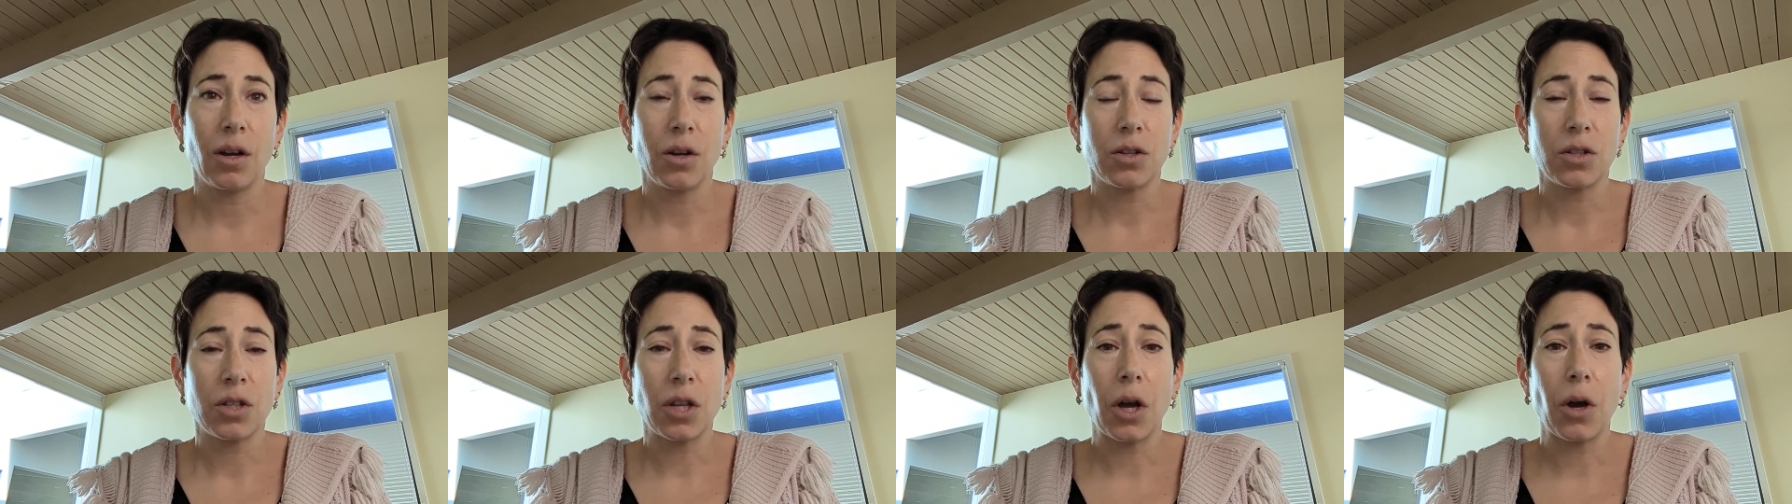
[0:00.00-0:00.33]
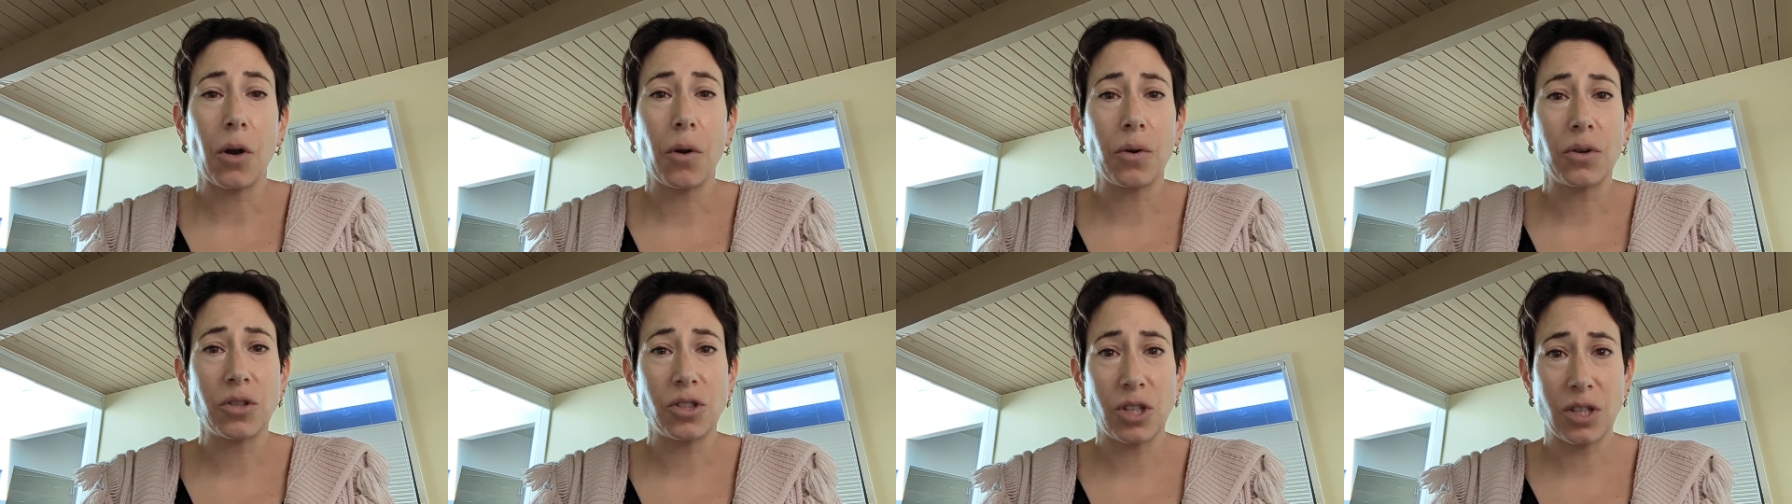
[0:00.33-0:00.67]

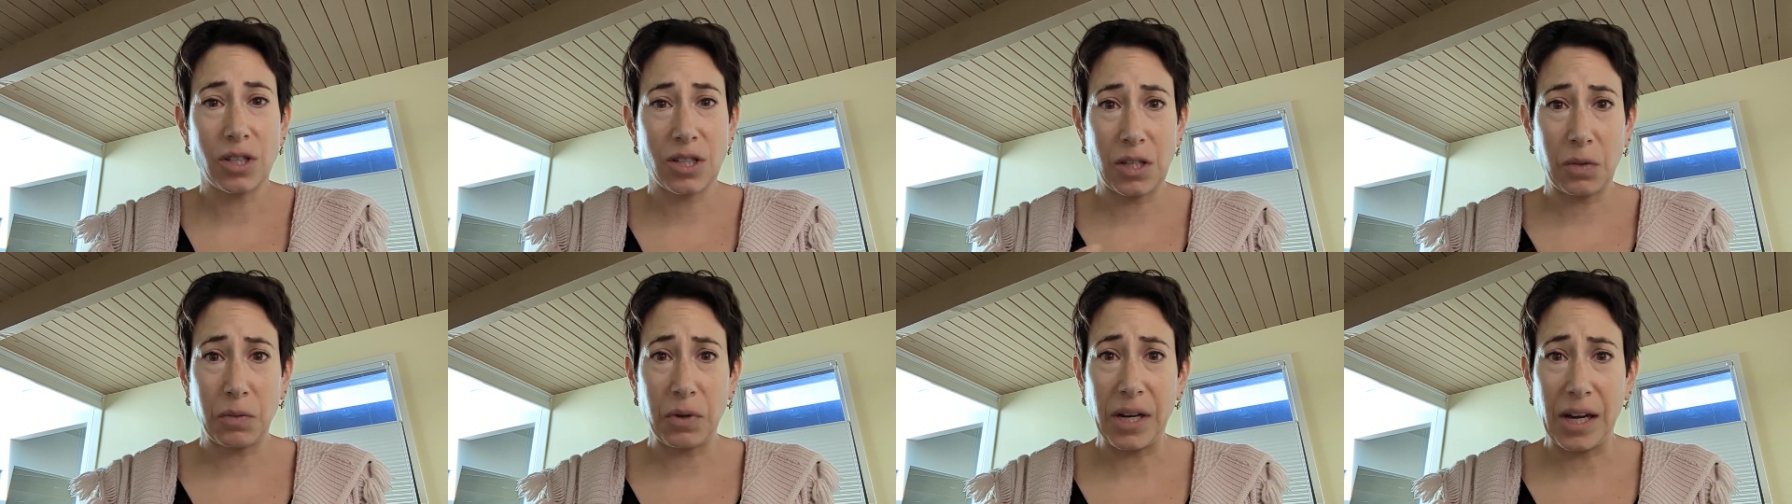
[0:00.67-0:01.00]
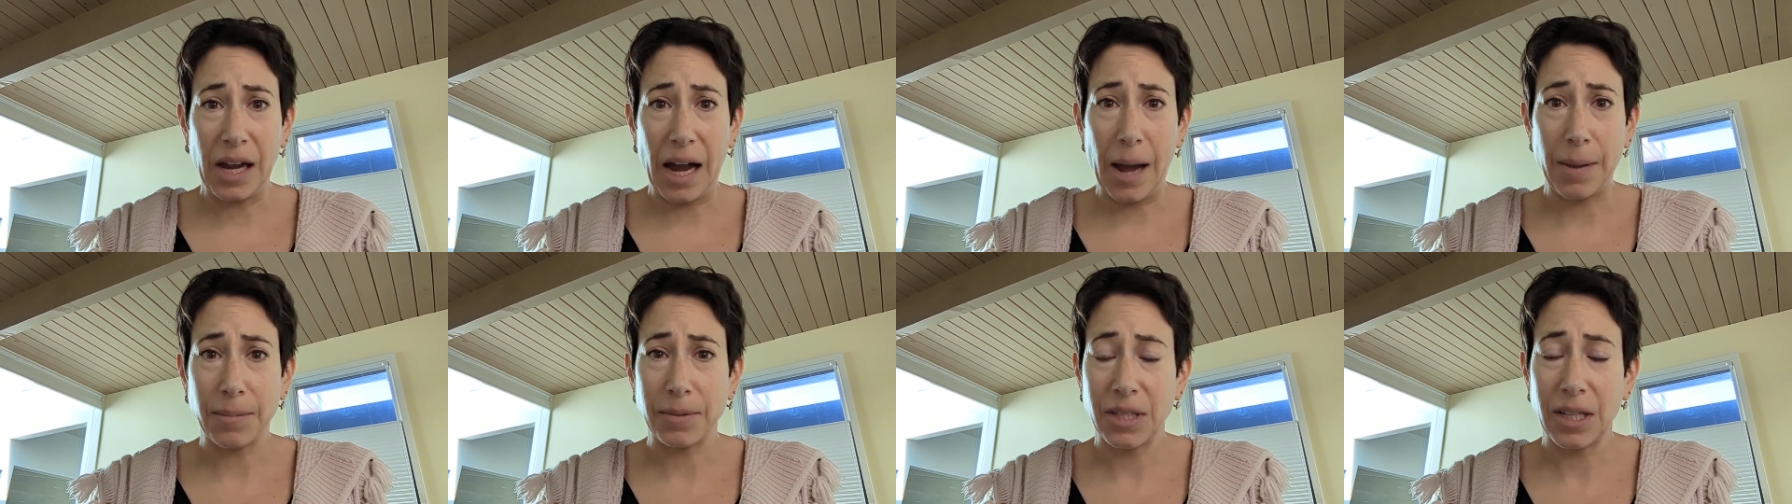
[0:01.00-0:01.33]
So just to
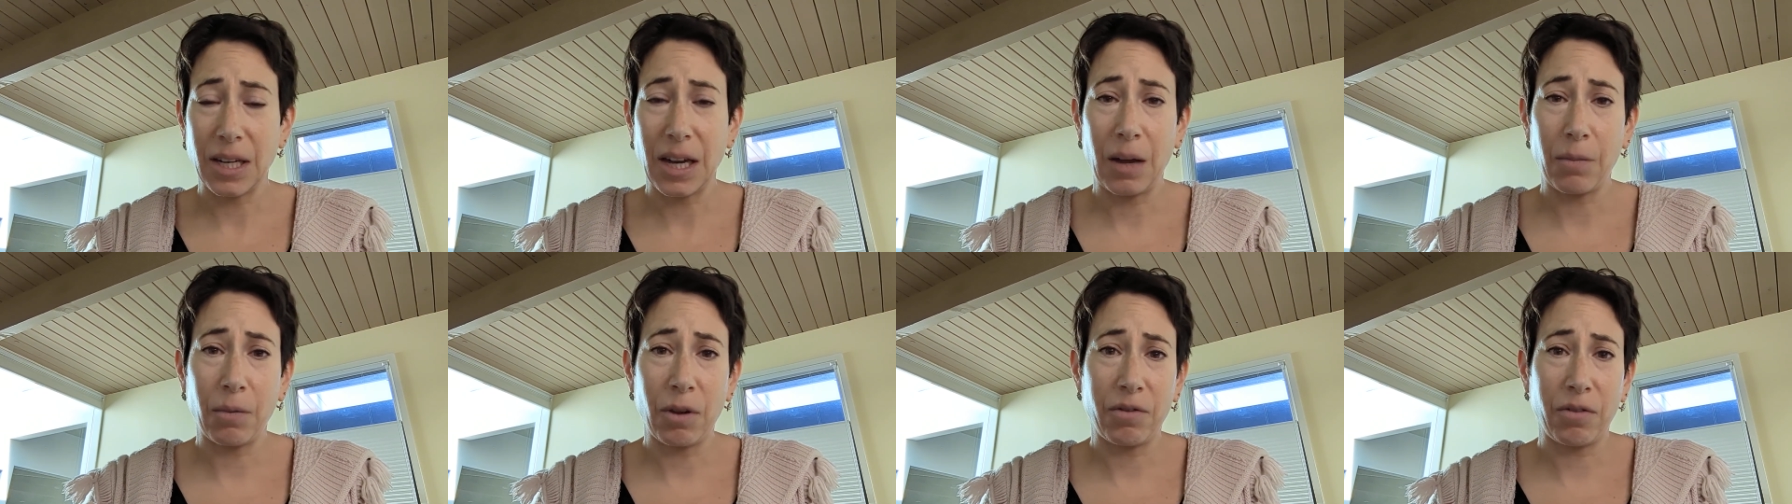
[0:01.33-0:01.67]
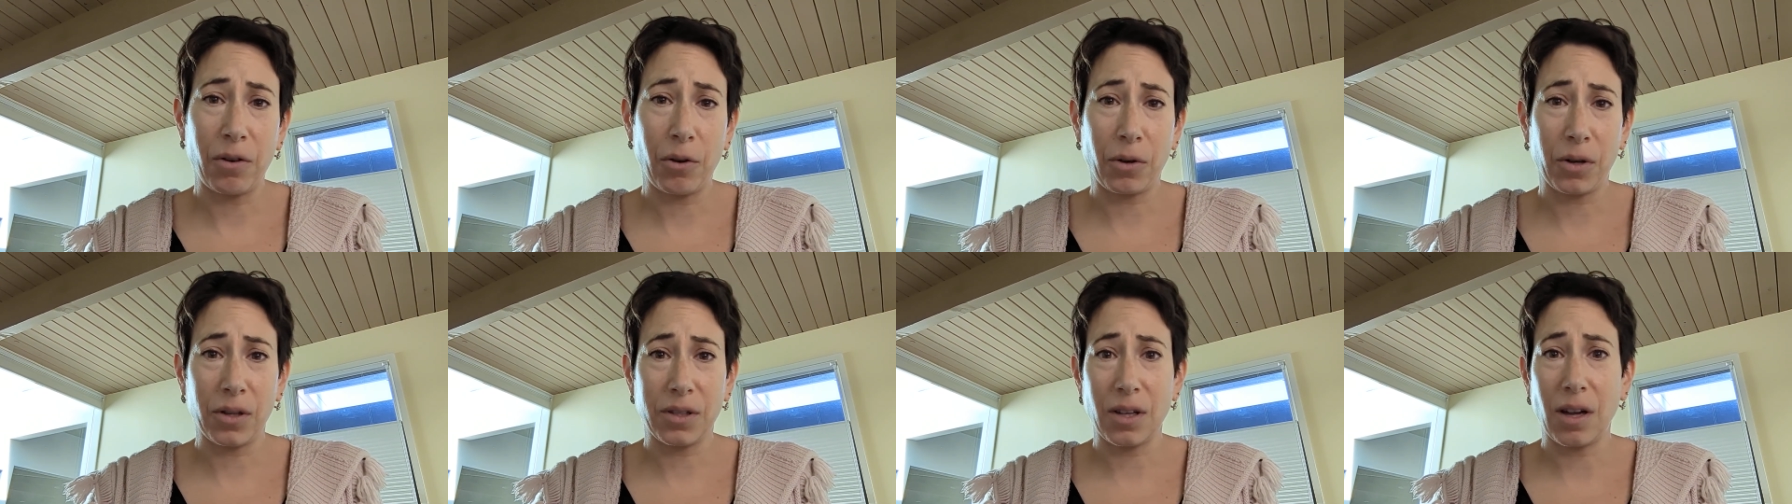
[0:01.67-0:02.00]
recap, today we
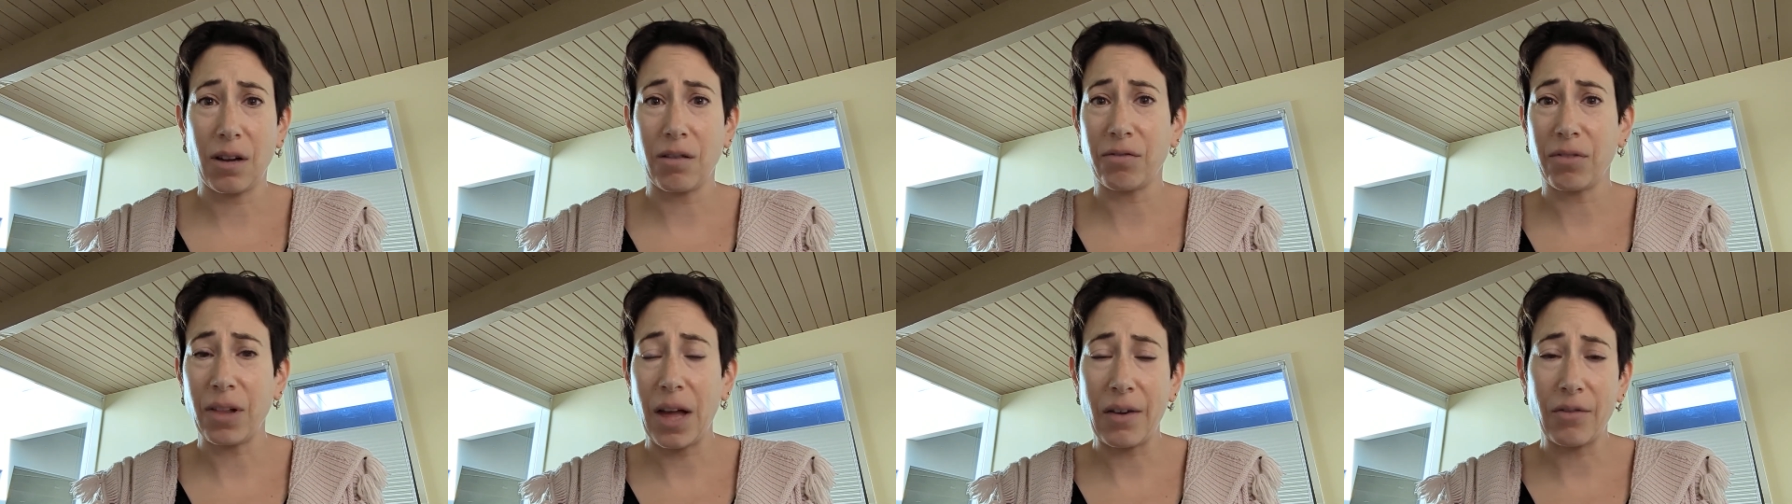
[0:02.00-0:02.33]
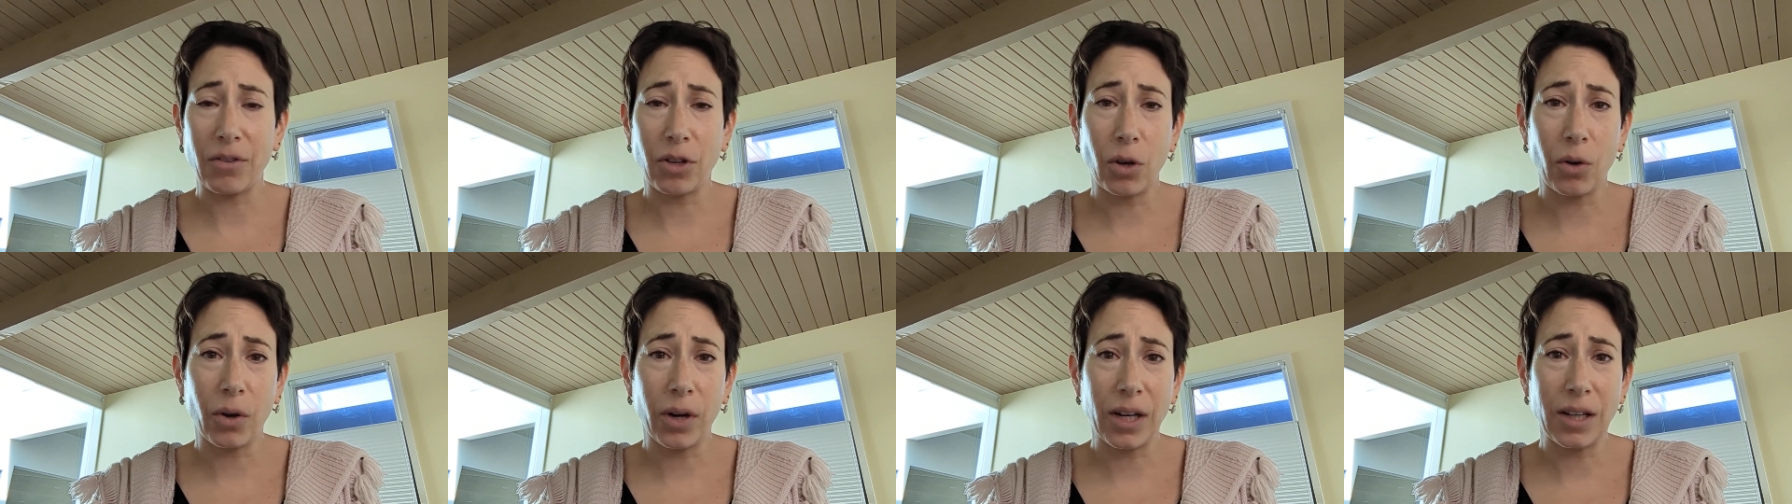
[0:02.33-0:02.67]
focused on
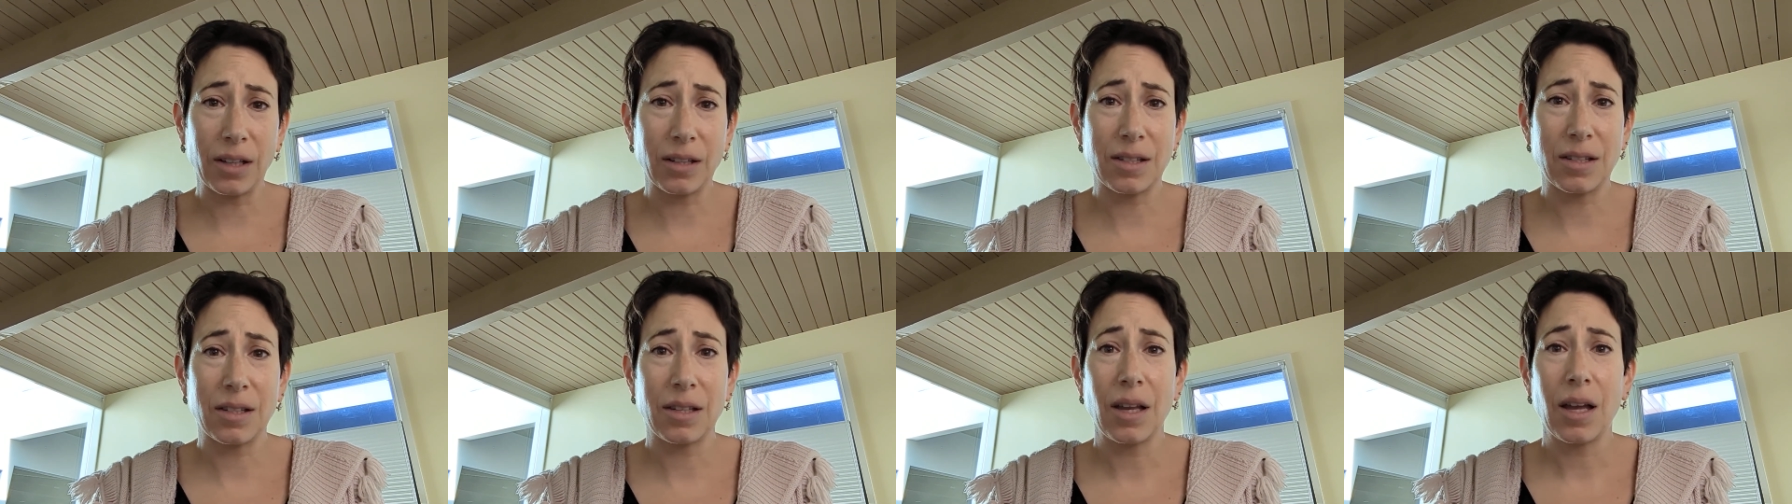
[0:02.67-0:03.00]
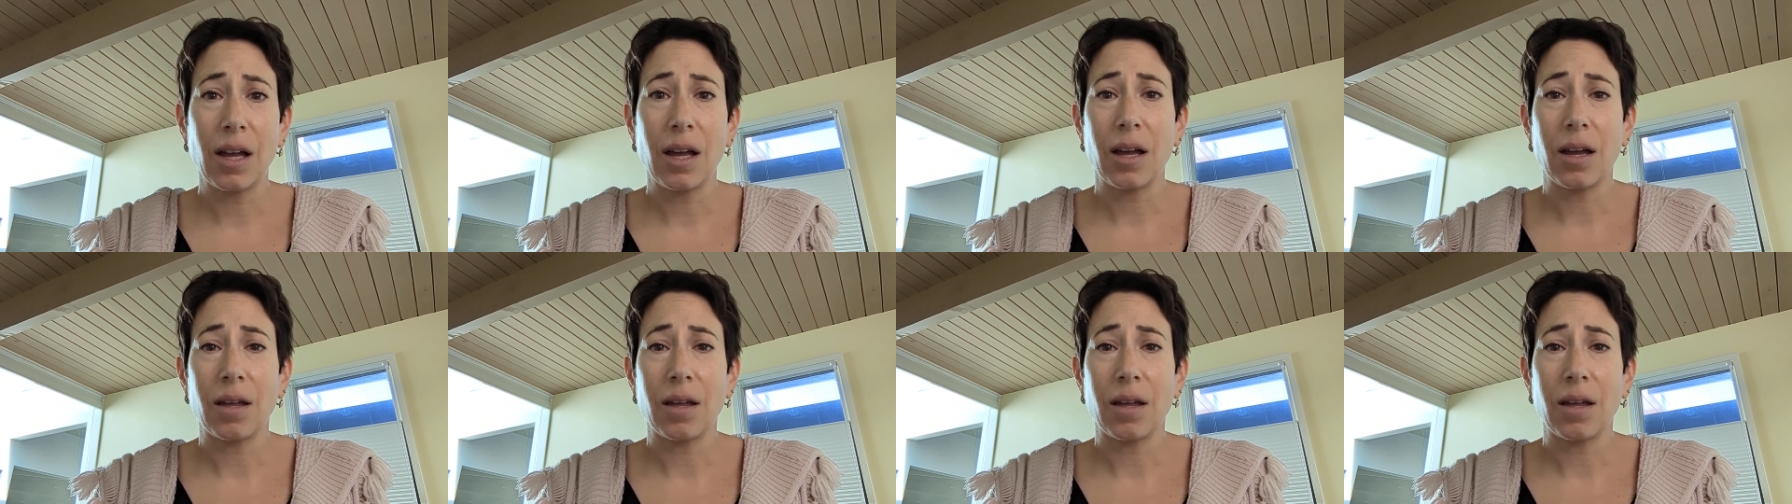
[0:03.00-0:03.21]
flavonoids,